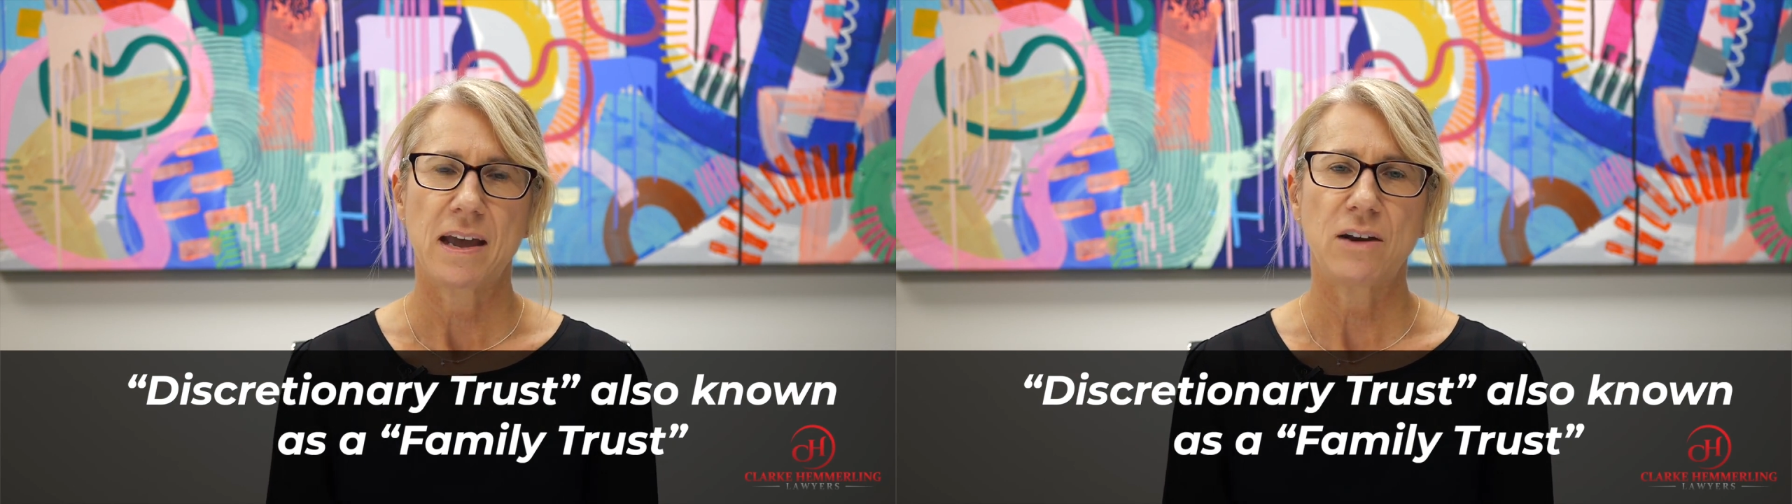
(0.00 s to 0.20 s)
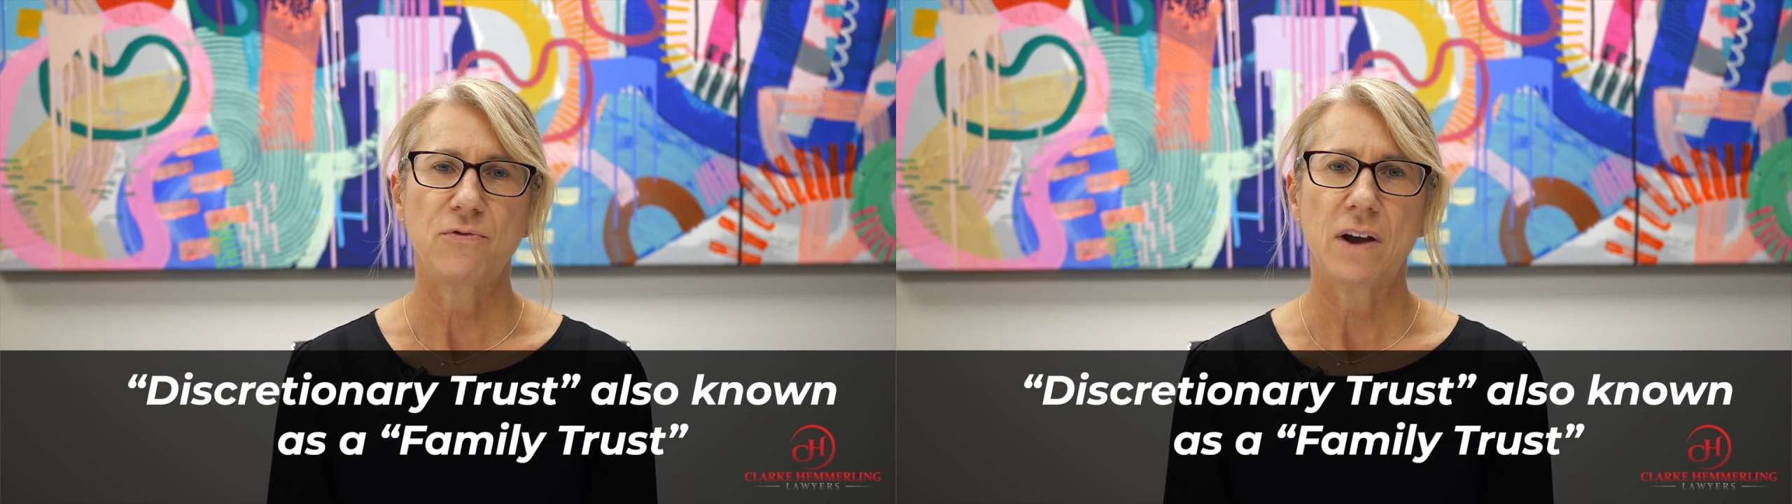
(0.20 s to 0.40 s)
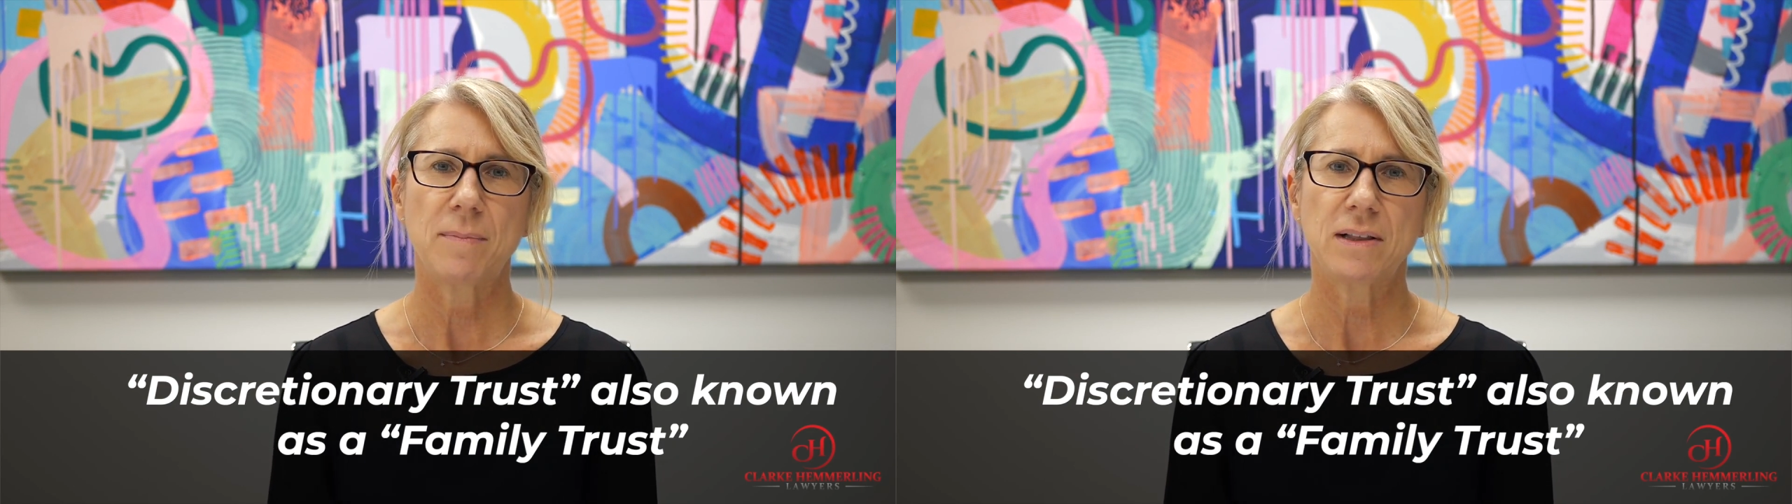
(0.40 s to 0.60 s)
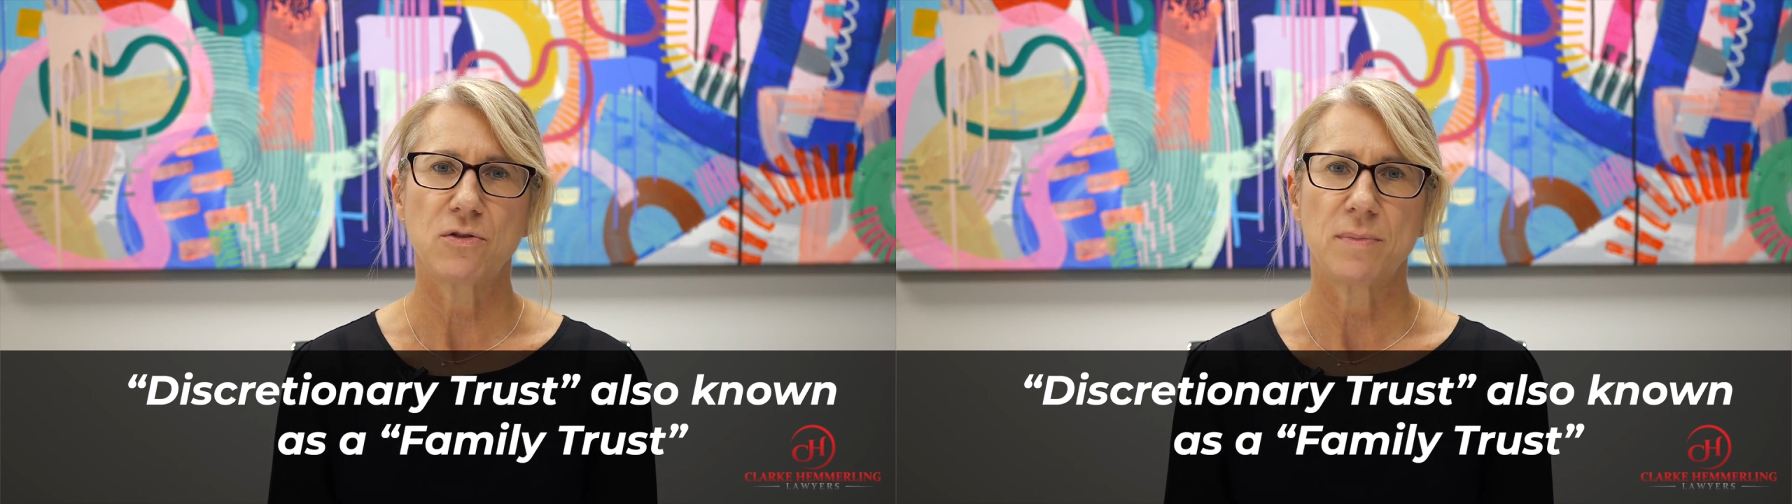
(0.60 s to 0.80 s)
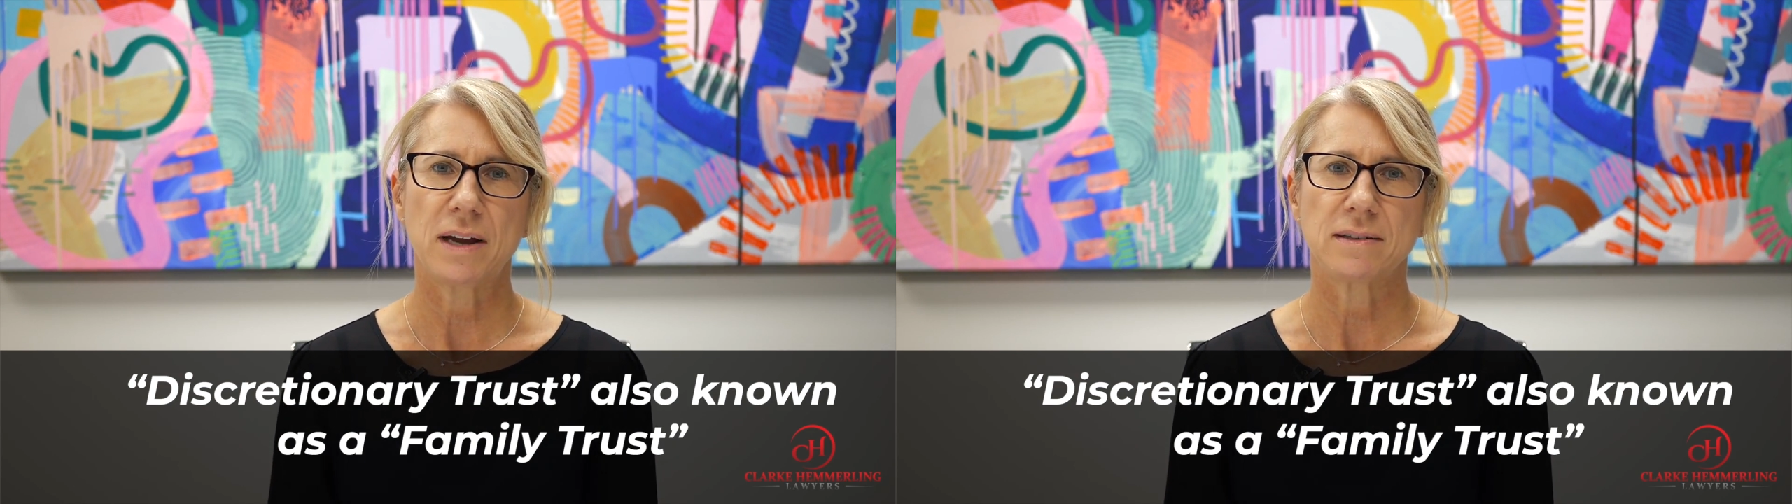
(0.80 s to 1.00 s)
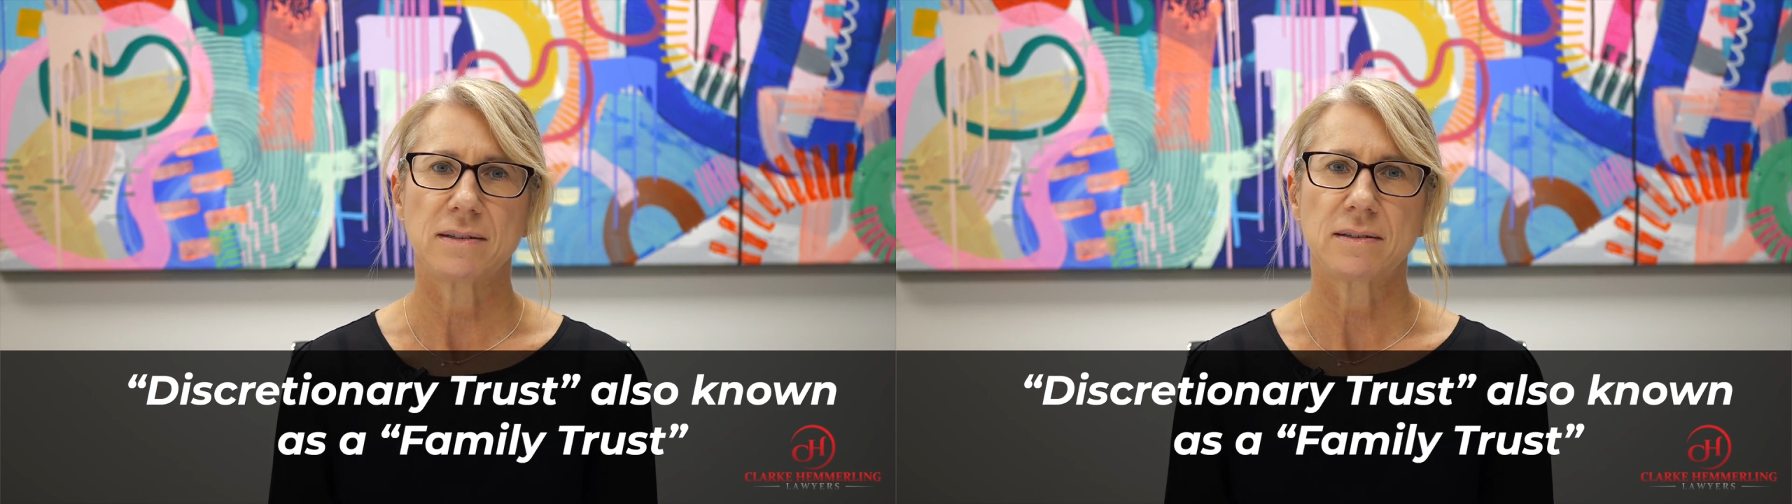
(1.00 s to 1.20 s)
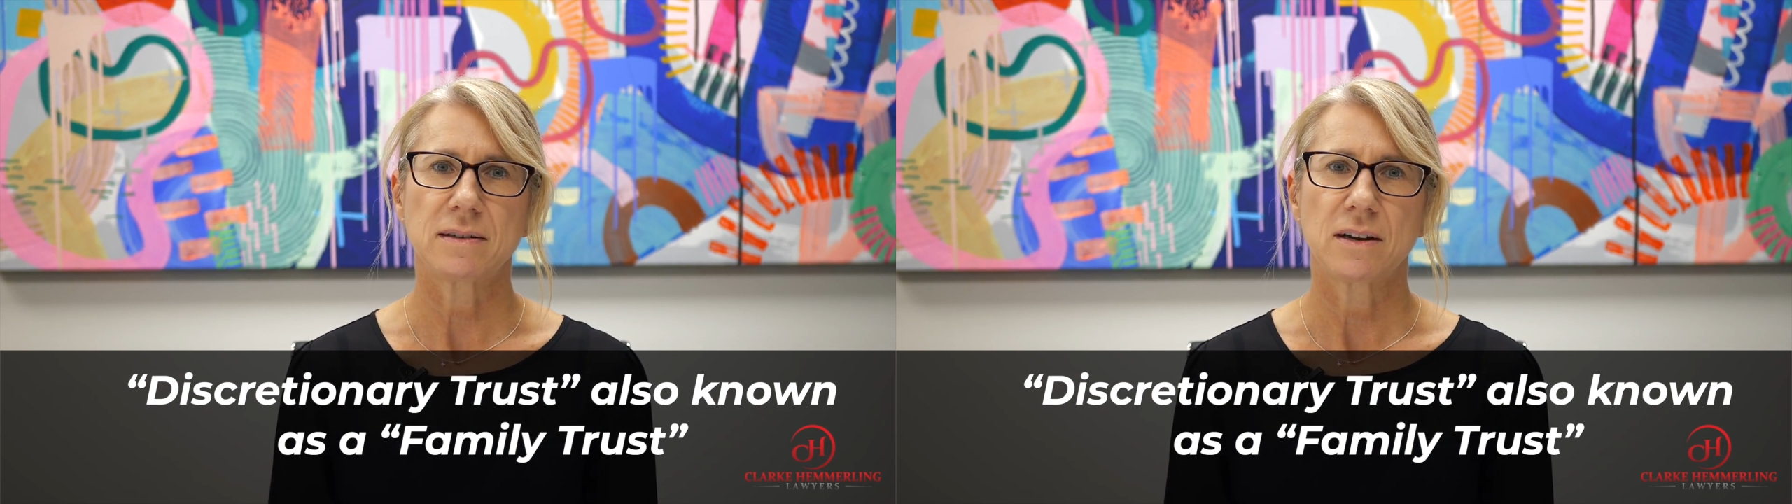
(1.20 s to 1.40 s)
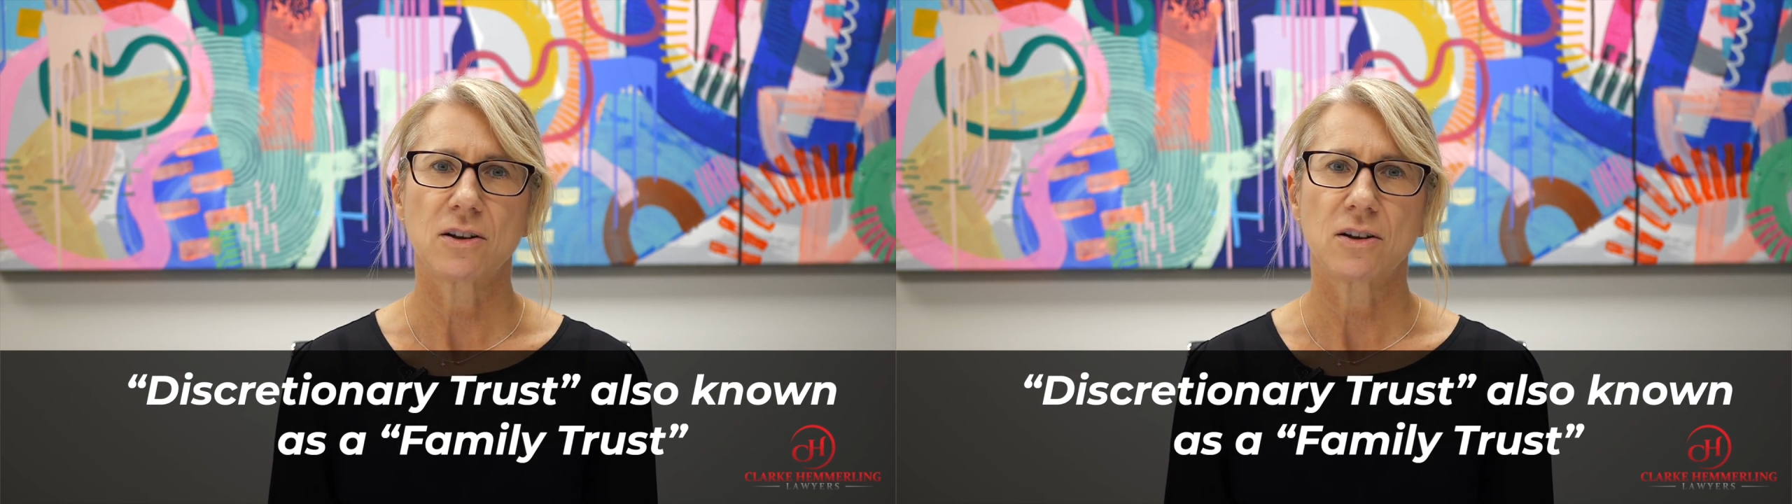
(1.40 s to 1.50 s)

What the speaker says: In family law matters,